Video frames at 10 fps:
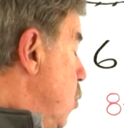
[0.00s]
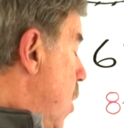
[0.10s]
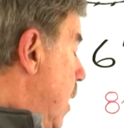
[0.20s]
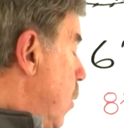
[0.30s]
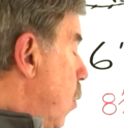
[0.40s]

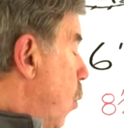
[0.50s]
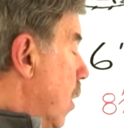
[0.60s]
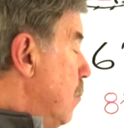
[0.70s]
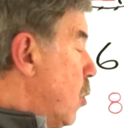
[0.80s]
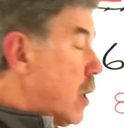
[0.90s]
want
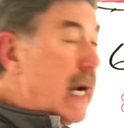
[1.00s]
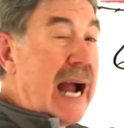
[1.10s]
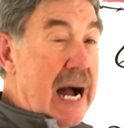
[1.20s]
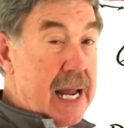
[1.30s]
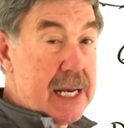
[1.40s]
one more
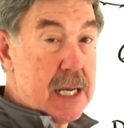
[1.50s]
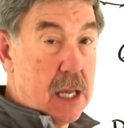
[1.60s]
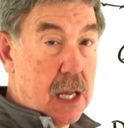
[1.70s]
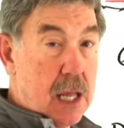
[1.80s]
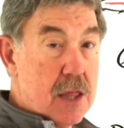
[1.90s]
guide
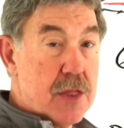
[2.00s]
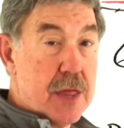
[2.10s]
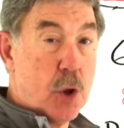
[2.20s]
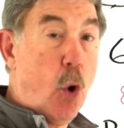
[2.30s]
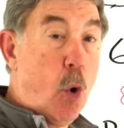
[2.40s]
than
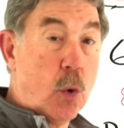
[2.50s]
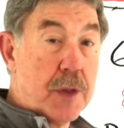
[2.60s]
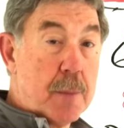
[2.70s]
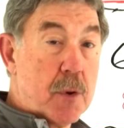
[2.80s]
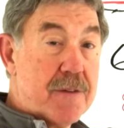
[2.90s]
the whole
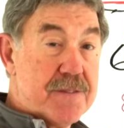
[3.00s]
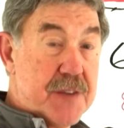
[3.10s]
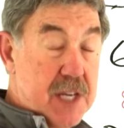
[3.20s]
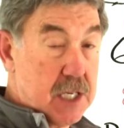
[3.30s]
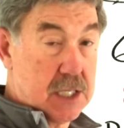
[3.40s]
number of
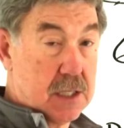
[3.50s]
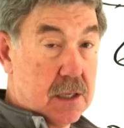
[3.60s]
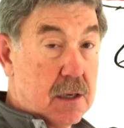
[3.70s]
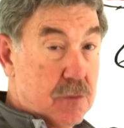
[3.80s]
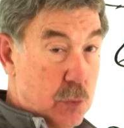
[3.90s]
feet
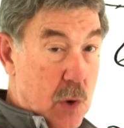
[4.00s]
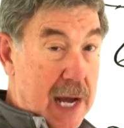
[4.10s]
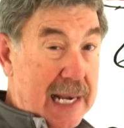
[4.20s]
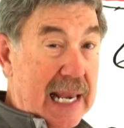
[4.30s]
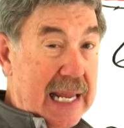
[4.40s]
of the
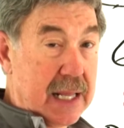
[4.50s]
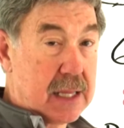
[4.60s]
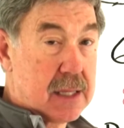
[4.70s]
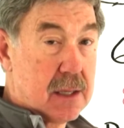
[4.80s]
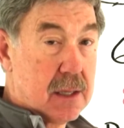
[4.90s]
rod length.